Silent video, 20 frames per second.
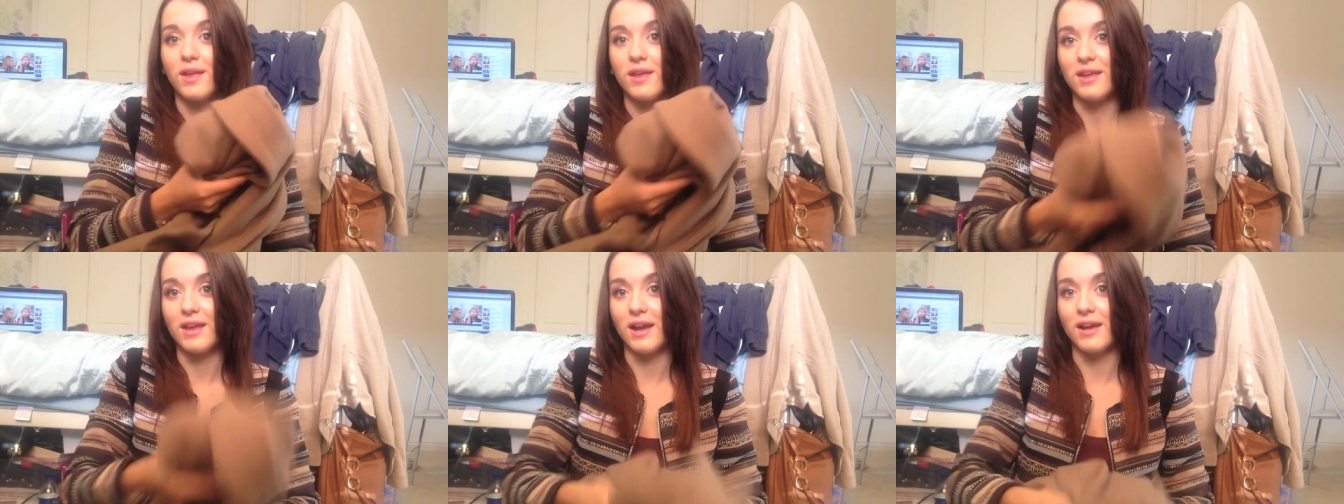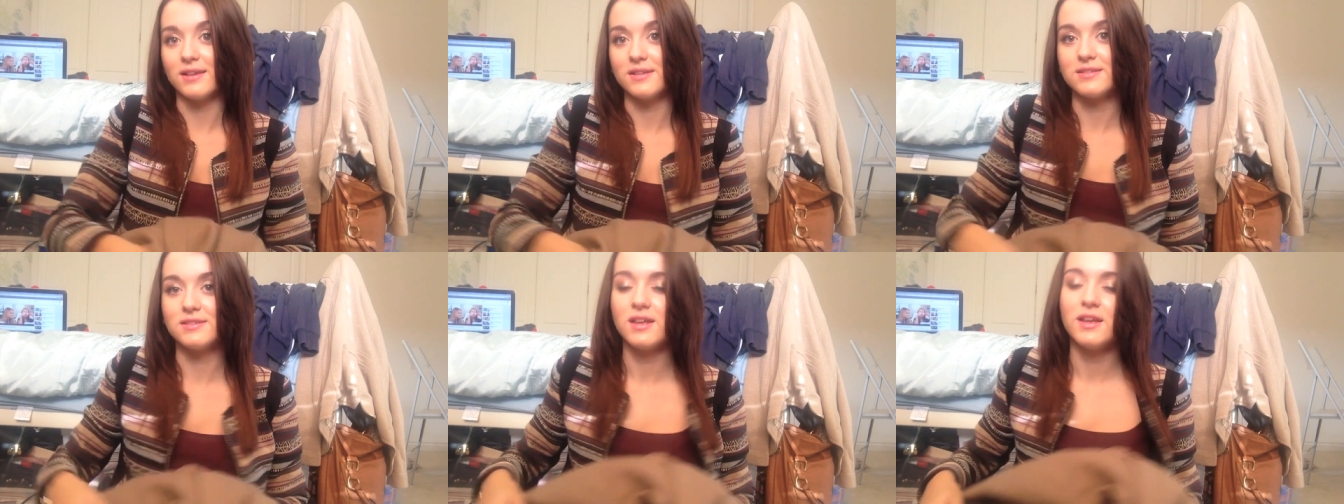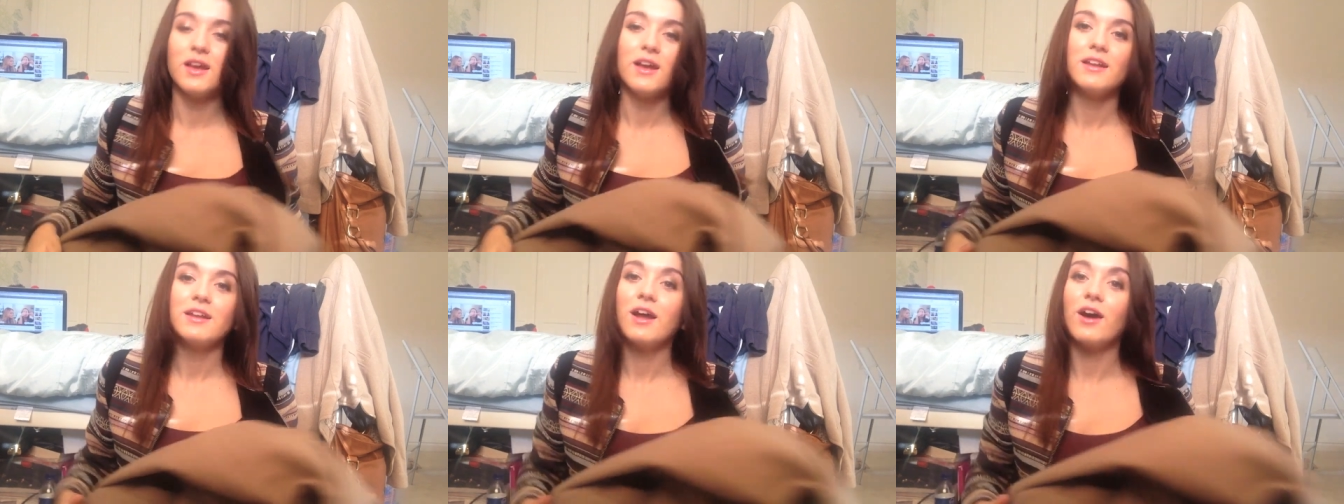yes,
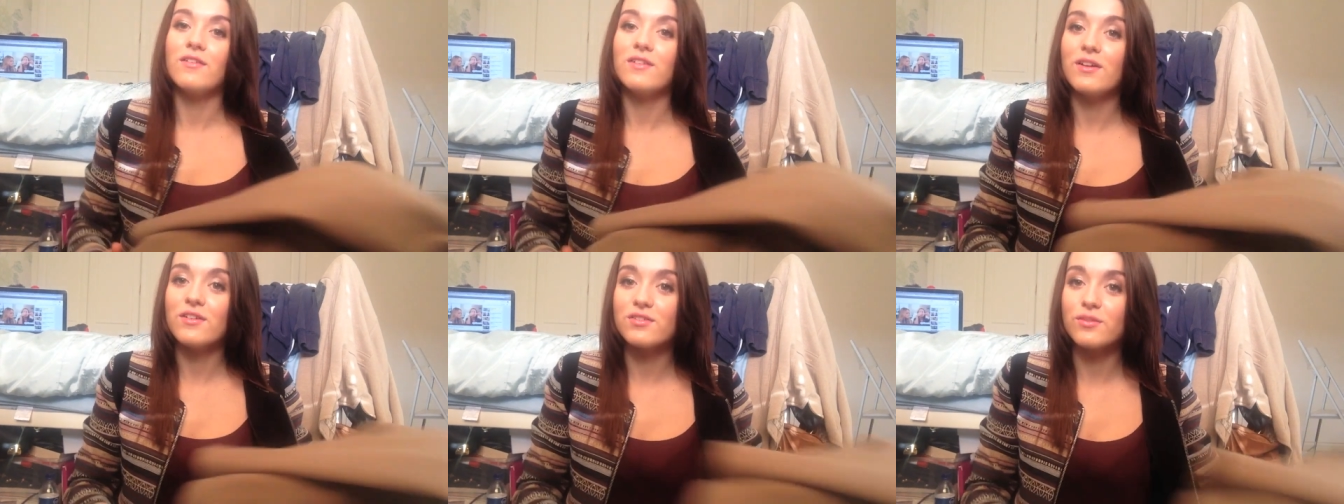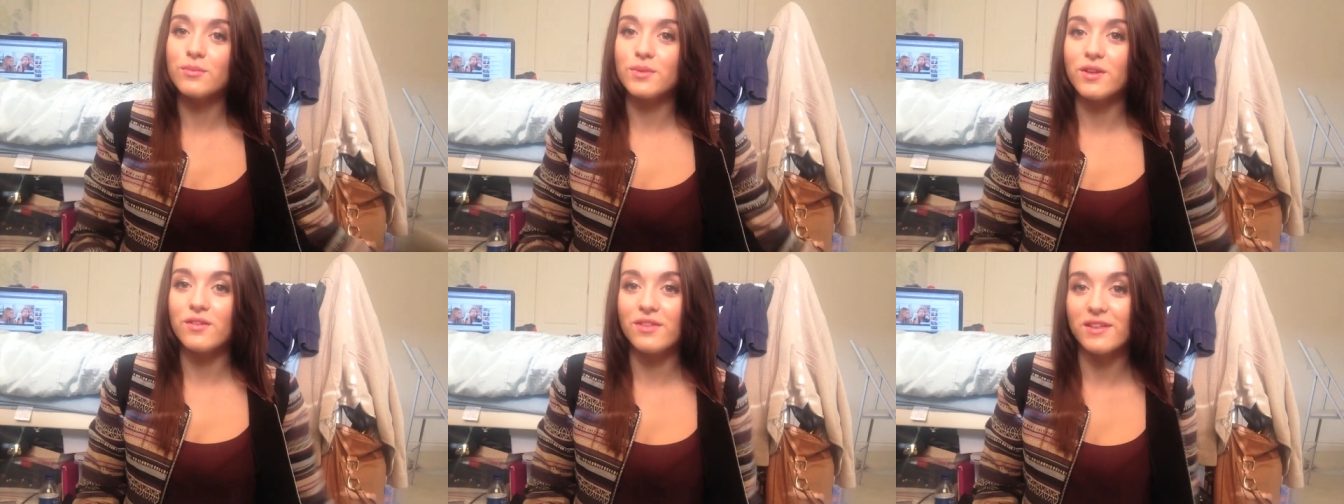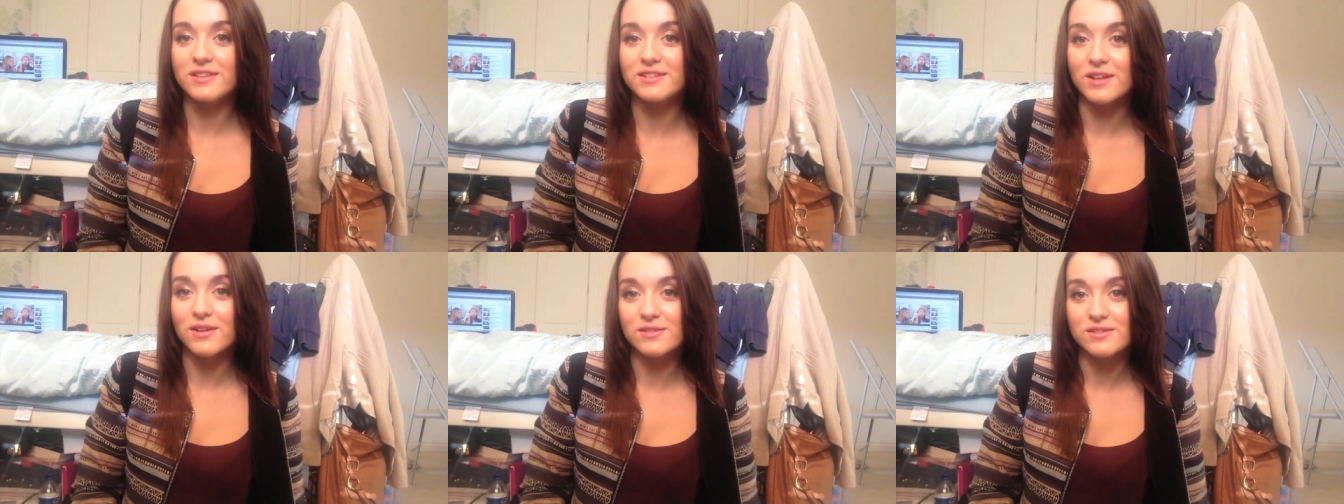now I've left some of the
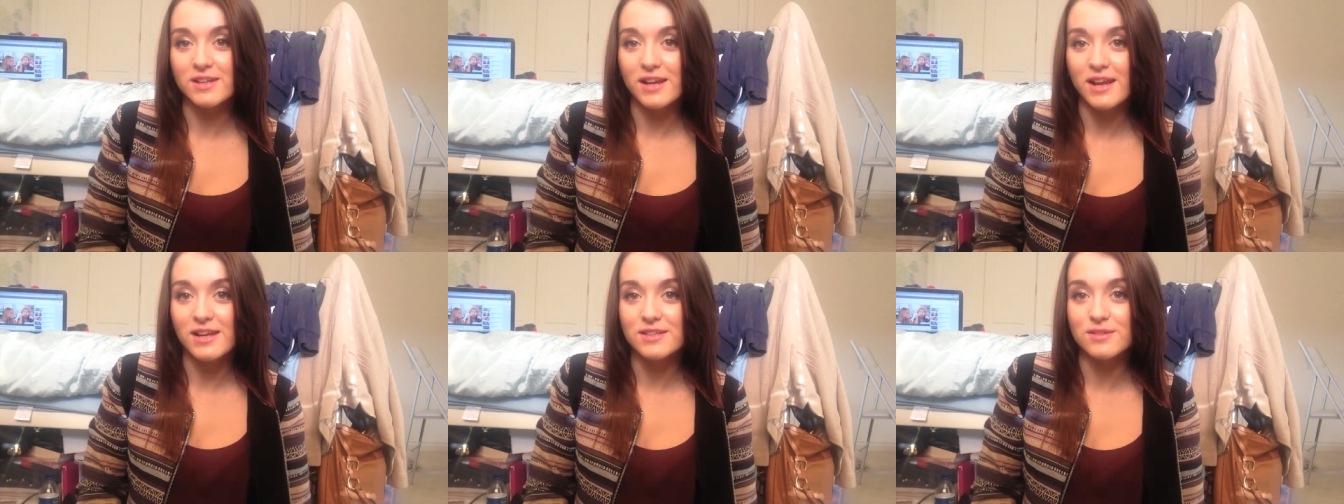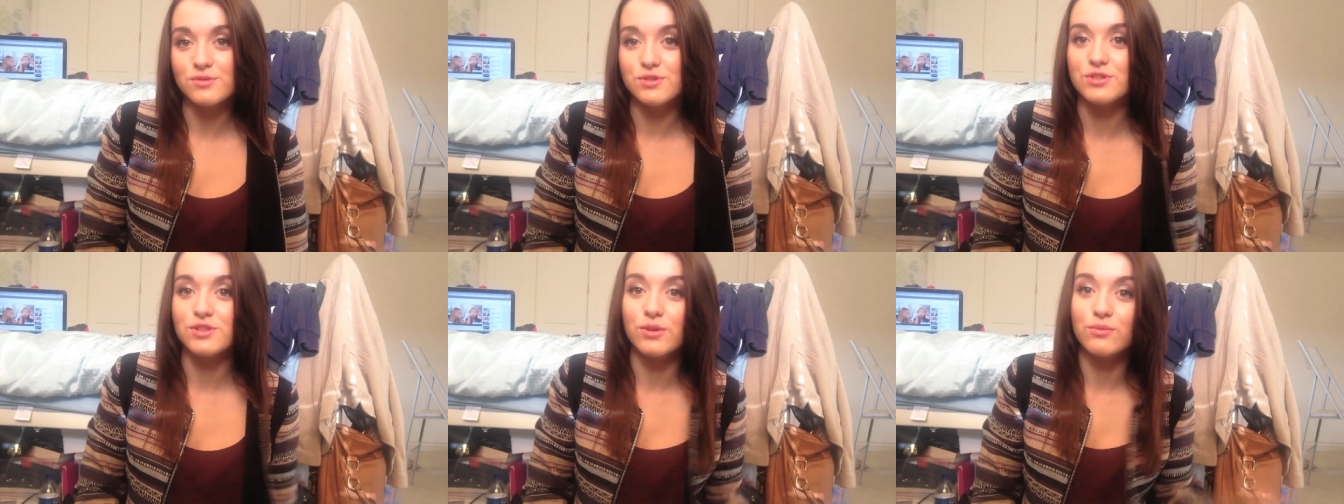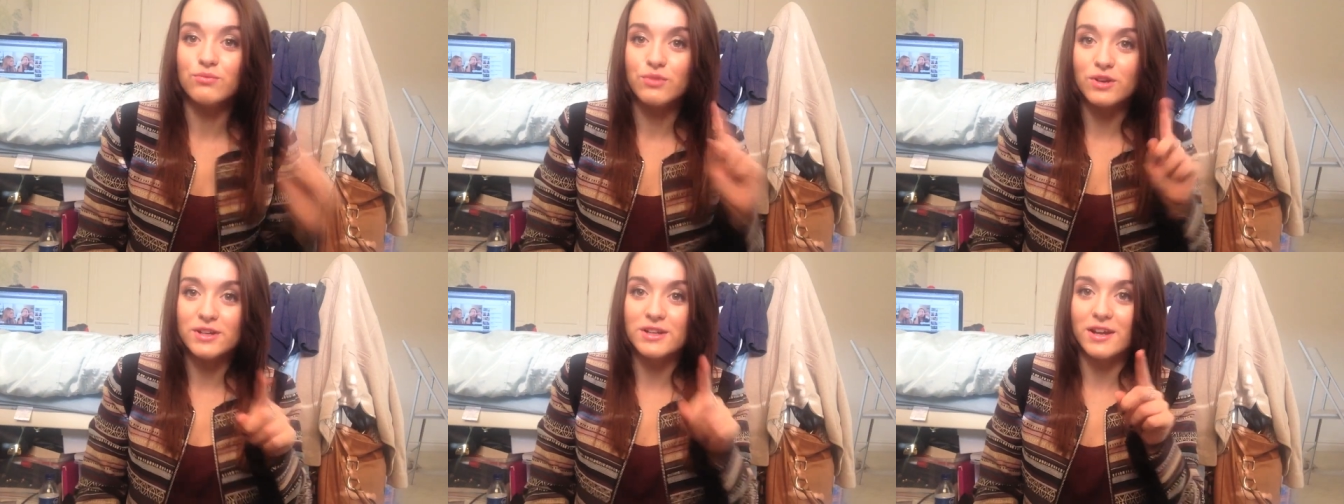things downstairs. I'm just gonna
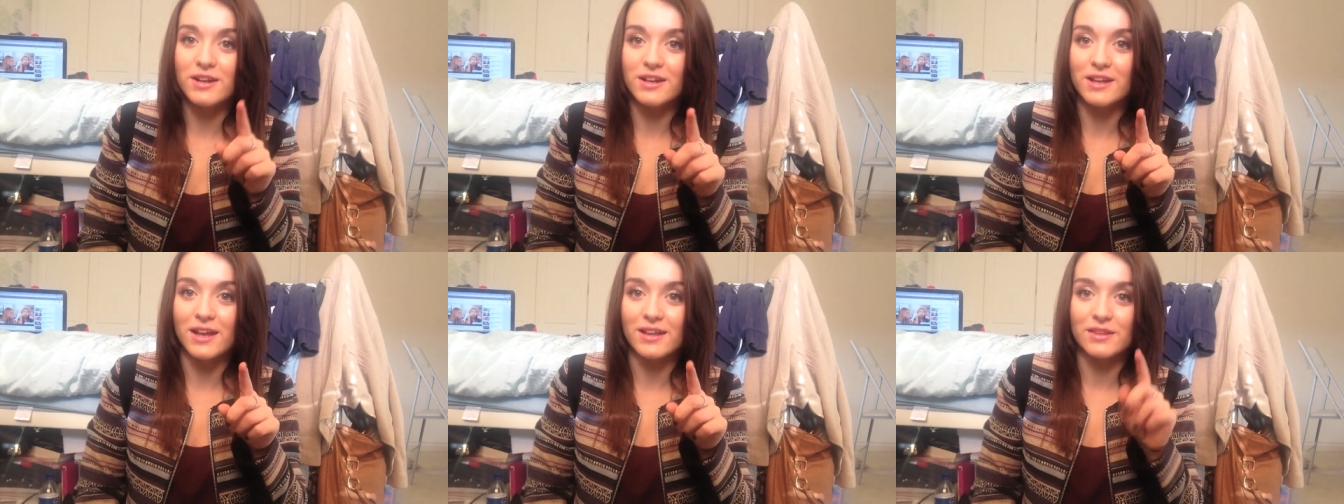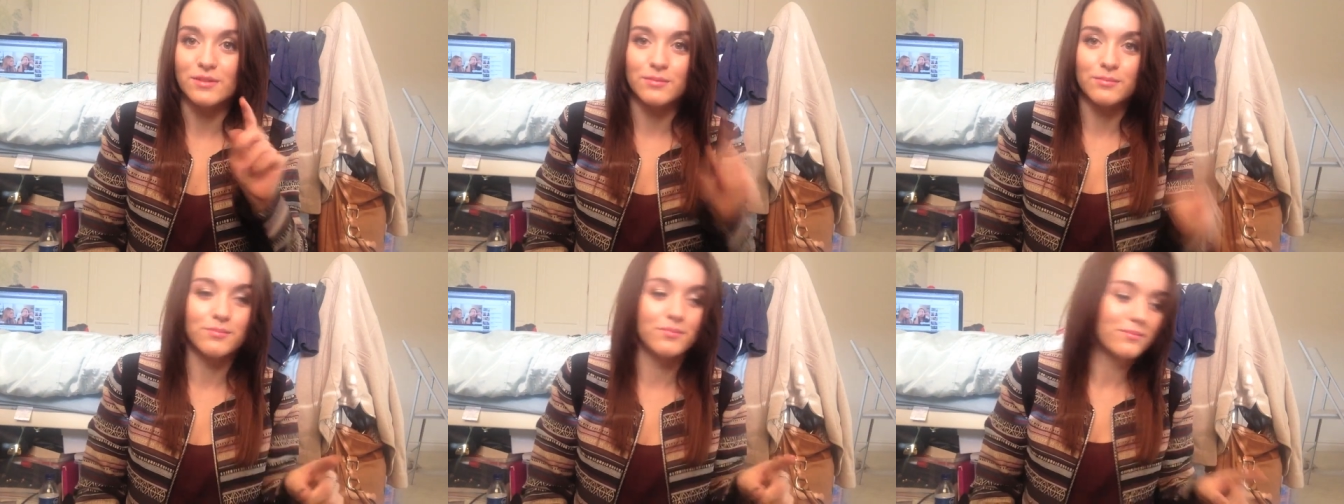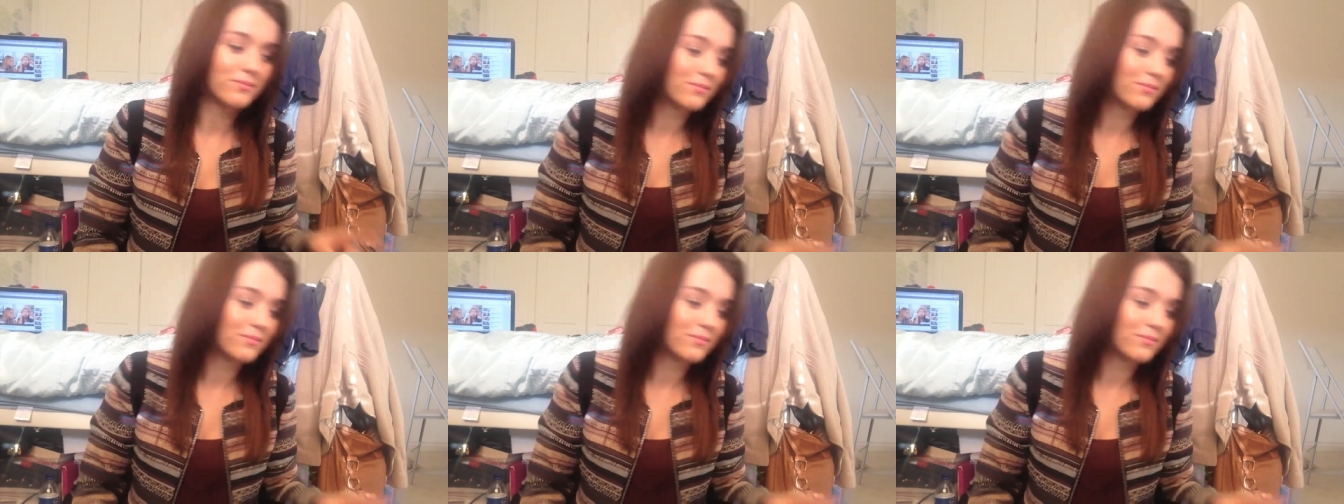run down and get them.